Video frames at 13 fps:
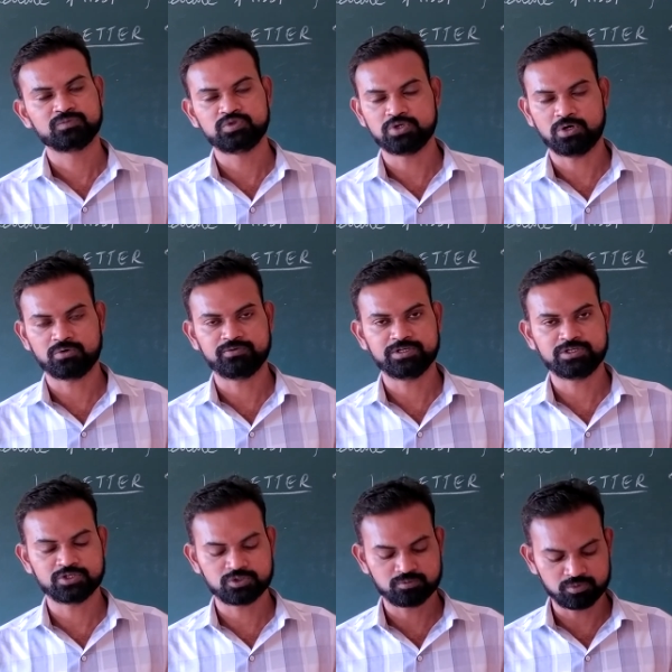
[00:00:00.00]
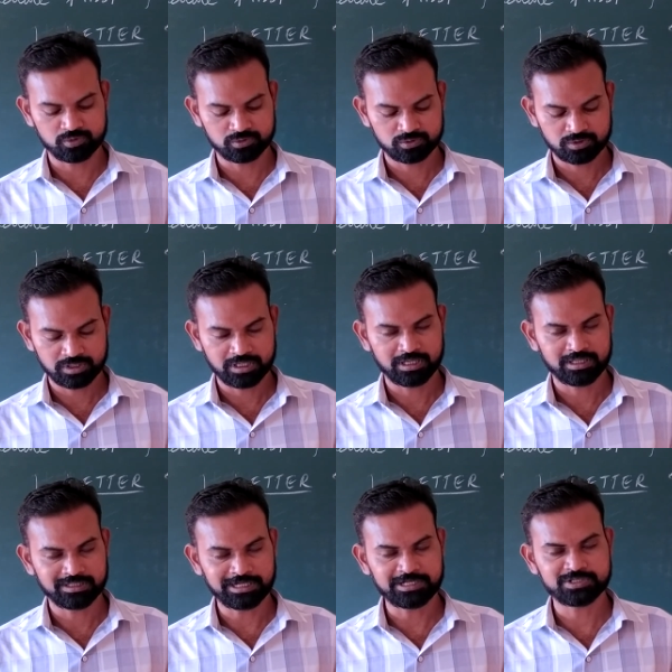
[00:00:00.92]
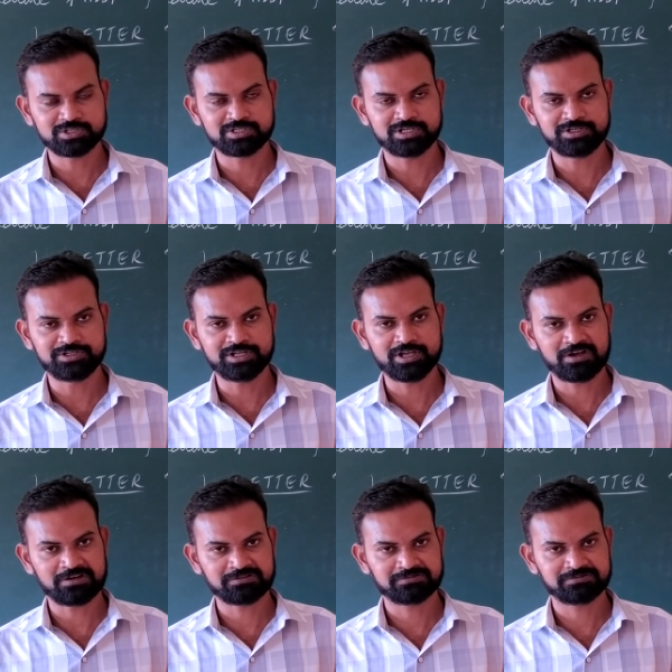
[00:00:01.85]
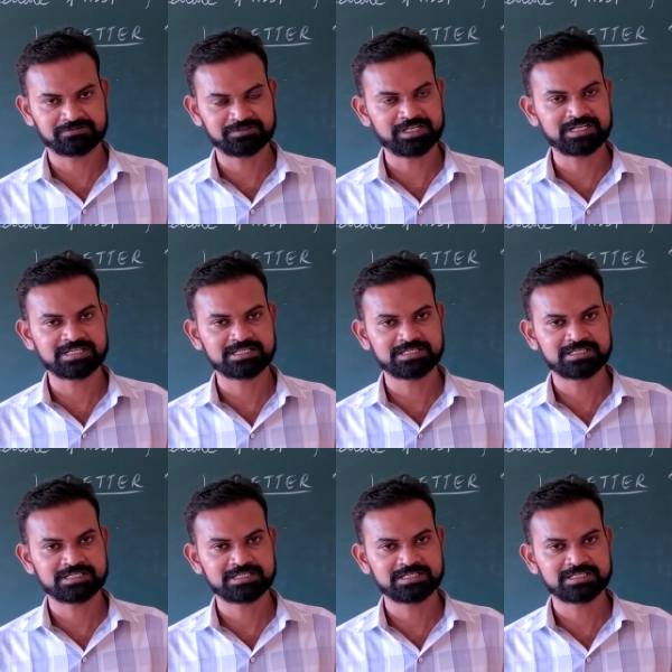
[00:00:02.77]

John Wilkes Booth. That is the day of very